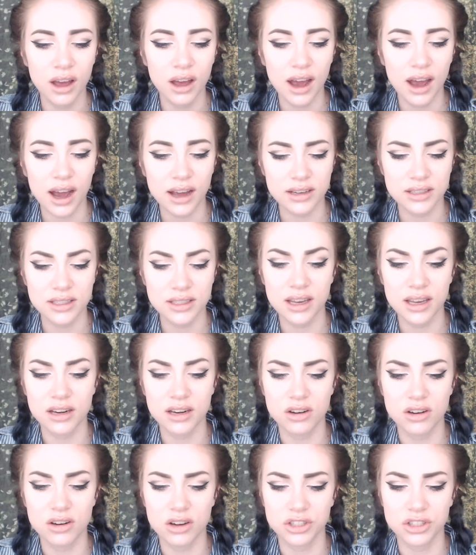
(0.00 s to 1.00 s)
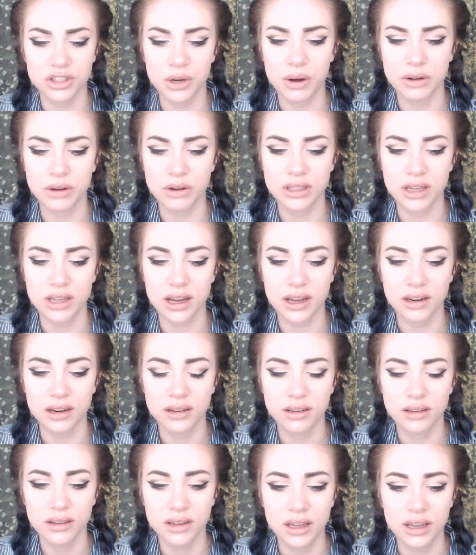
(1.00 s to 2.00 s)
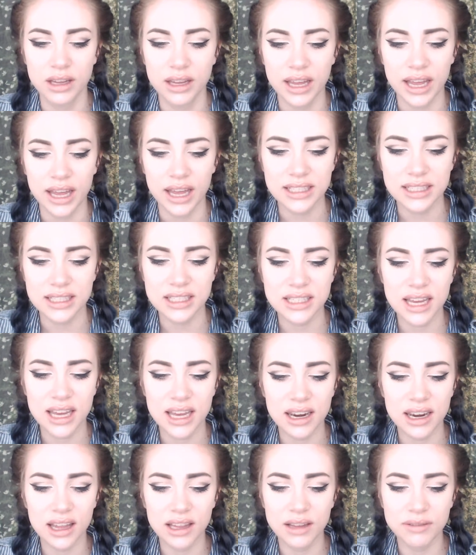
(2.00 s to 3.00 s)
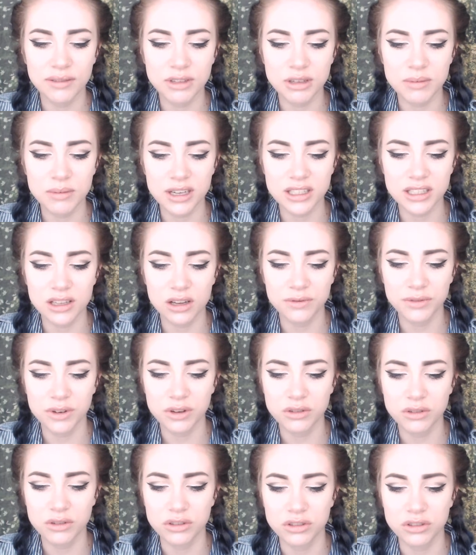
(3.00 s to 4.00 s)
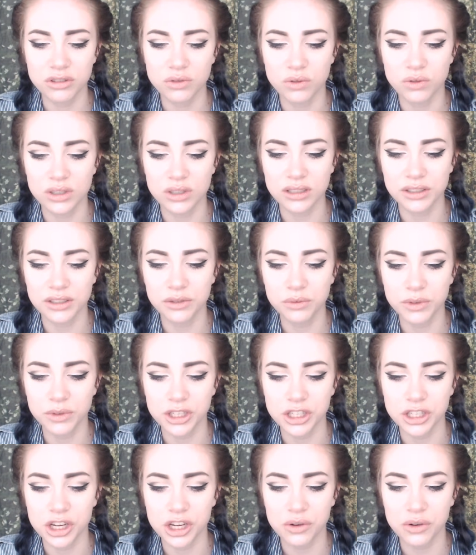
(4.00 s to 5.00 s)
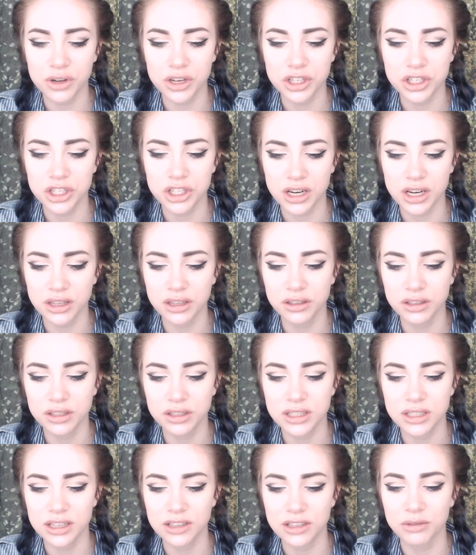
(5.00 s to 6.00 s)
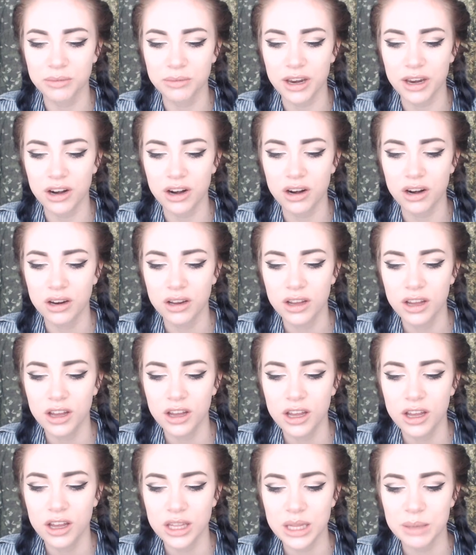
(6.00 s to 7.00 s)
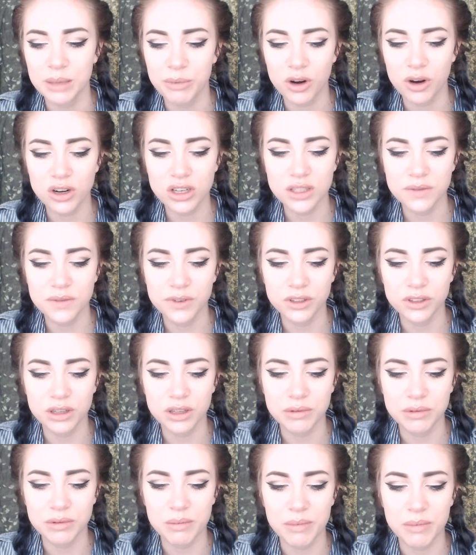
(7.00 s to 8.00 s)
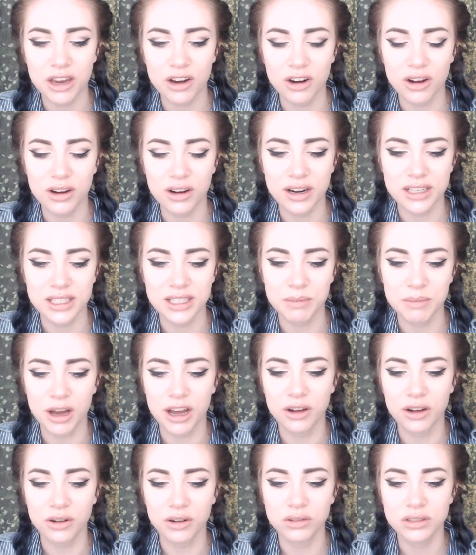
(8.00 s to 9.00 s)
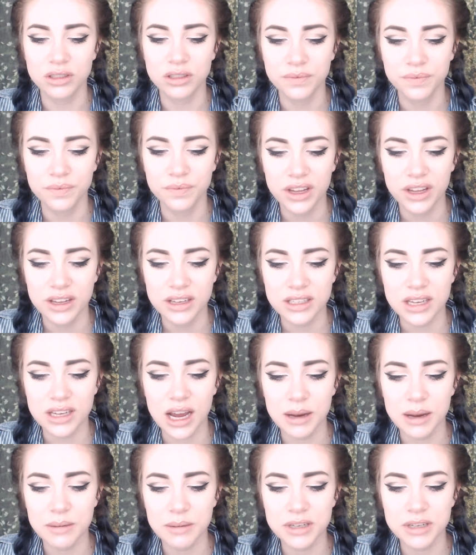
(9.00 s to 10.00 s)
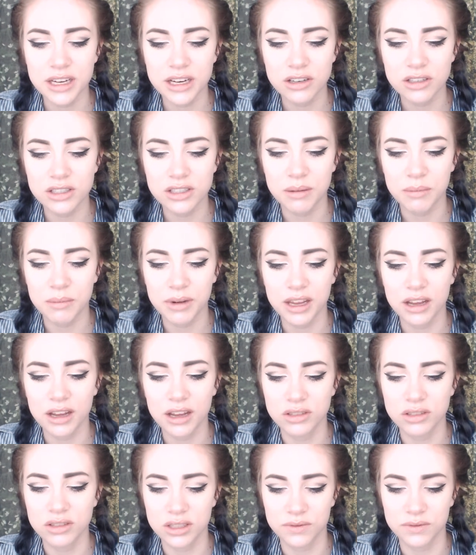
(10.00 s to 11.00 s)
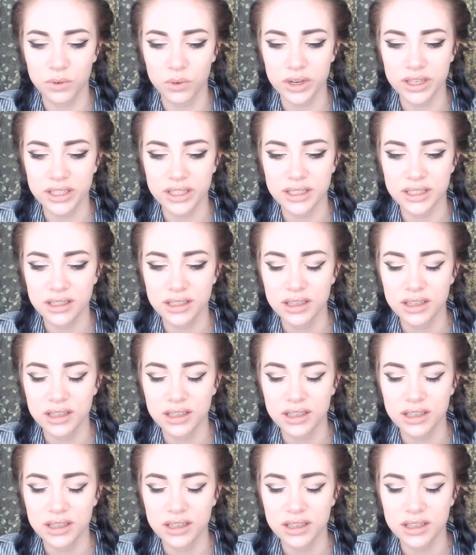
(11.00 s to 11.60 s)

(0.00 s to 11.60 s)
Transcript: I decided not to go outside. Instead, I lifted my cell phone to the door's little window and checked the signal meter. The bars filled up the meter, and I smiled. Time to hear somebody else's voice.